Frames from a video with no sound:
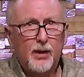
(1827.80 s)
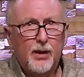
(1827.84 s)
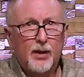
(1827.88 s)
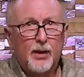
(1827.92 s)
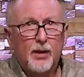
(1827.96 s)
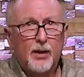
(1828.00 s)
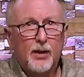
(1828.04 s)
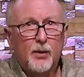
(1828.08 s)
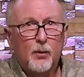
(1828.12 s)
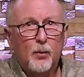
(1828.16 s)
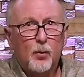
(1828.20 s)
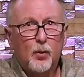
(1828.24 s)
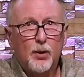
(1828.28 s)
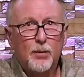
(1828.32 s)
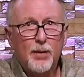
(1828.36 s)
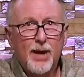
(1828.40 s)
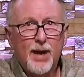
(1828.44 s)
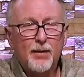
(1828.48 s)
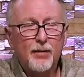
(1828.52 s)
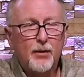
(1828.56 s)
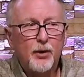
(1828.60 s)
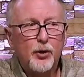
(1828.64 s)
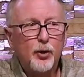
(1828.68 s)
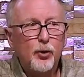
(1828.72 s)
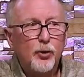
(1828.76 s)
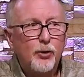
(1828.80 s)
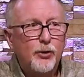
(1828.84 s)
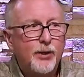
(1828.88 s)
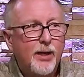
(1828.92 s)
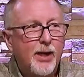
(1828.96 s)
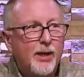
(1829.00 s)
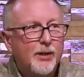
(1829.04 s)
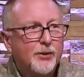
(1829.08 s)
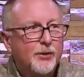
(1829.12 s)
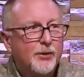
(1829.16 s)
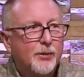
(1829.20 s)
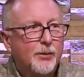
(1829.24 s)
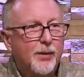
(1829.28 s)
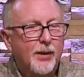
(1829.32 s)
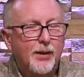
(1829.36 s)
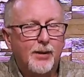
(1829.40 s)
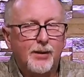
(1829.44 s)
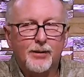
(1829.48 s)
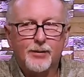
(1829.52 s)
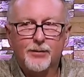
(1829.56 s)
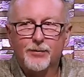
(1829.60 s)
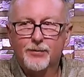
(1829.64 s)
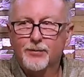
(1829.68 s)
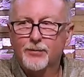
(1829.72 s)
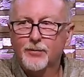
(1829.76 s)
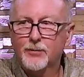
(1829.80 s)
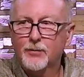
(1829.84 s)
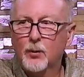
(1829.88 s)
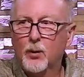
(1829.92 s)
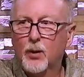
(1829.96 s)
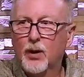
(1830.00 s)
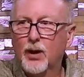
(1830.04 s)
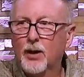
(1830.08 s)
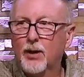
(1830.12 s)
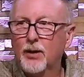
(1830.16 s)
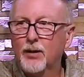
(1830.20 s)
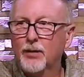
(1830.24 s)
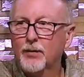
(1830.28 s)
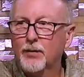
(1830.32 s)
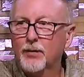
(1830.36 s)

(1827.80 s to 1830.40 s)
What about in the New Testament? Well,